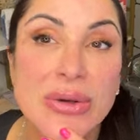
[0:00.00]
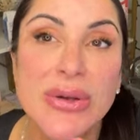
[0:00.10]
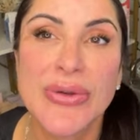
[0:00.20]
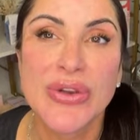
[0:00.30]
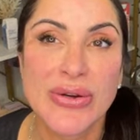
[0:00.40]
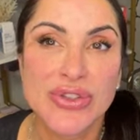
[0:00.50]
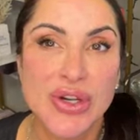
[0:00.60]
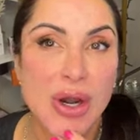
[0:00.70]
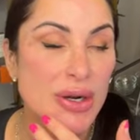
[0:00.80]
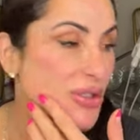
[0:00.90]
if you have
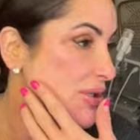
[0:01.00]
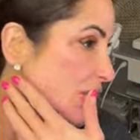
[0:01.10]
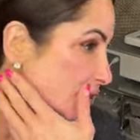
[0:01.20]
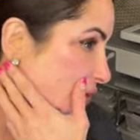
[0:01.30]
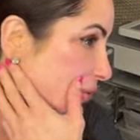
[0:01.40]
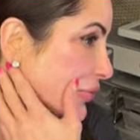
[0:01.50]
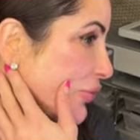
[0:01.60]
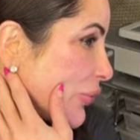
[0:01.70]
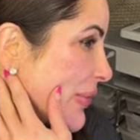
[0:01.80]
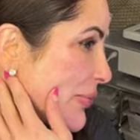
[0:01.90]
scars. So
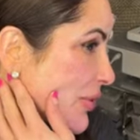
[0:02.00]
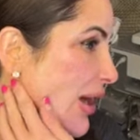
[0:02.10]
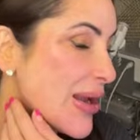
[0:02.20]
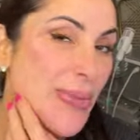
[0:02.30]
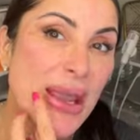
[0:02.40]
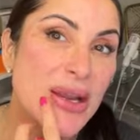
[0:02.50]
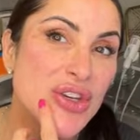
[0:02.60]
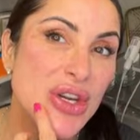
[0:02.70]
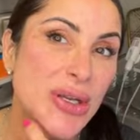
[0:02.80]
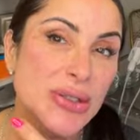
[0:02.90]
remember, I'm
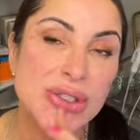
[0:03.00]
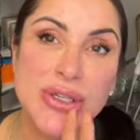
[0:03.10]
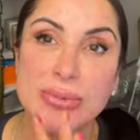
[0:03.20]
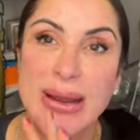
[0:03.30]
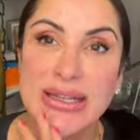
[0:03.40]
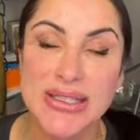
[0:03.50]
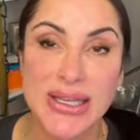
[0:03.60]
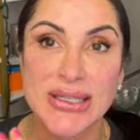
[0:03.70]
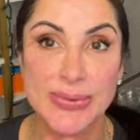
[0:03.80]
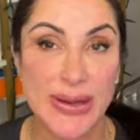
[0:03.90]
aging, so my
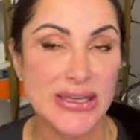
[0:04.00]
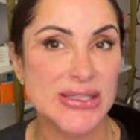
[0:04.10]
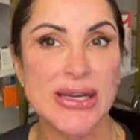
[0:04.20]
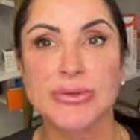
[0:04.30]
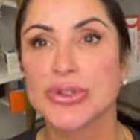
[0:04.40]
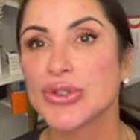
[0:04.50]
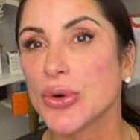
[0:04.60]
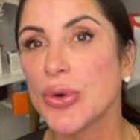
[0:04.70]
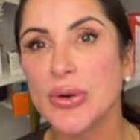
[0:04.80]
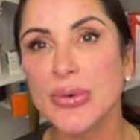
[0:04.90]
skin is breaking down due to
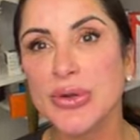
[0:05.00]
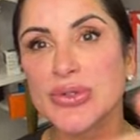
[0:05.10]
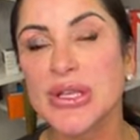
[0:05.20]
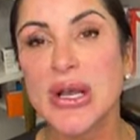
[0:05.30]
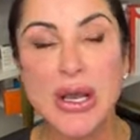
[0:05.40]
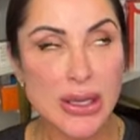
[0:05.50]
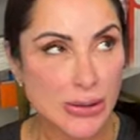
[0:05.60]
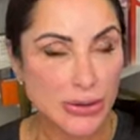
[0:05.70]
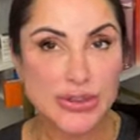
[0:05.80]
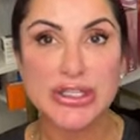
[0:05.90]
hormones,
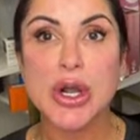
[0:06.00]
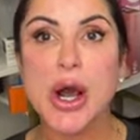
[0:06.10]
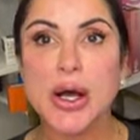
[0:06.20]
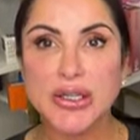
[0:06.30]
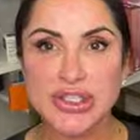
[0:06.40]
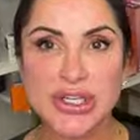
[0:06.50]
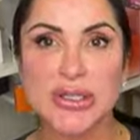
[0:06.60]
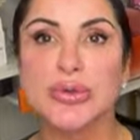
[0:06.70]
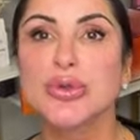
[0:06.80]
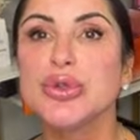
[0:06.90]
losing
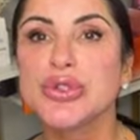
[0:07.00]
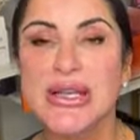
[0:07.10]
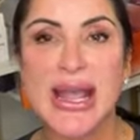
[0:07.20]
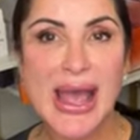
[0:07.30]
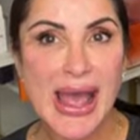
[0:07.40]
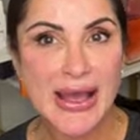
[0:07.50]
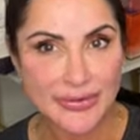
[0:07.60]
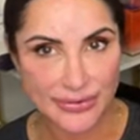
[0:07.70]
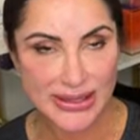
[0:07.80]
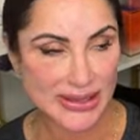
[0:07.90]
collagen, losing
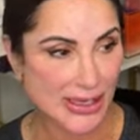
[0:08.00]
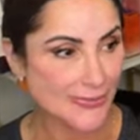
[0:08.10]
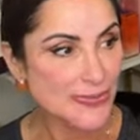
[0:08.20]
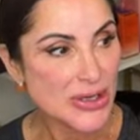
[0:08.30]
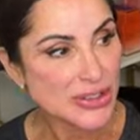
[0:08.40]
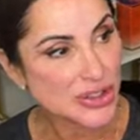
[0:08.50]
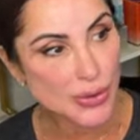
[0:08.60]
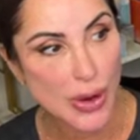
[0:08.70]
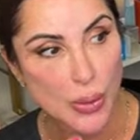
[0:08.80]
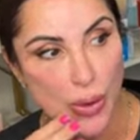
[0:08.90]
everything.
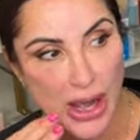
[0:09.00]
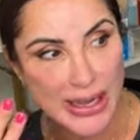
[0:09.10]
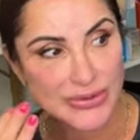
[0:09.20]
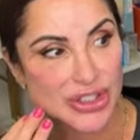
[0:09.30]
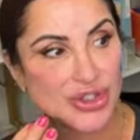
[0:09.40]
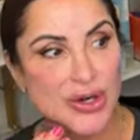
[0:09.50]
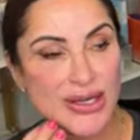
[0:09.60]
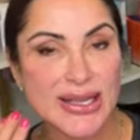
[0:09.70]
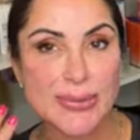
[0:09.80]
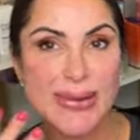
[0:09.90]
So I'm just
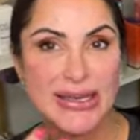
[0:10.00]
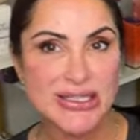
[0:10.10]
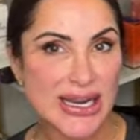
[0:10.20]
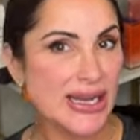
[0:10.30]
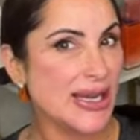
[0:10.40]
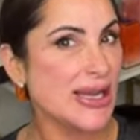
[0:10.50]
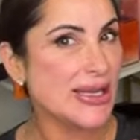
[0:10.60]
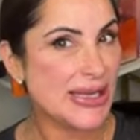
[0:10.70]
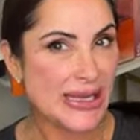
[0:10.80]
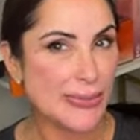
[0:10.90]
trying to maintain it
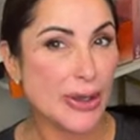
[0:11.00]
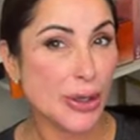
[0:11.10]
and keep it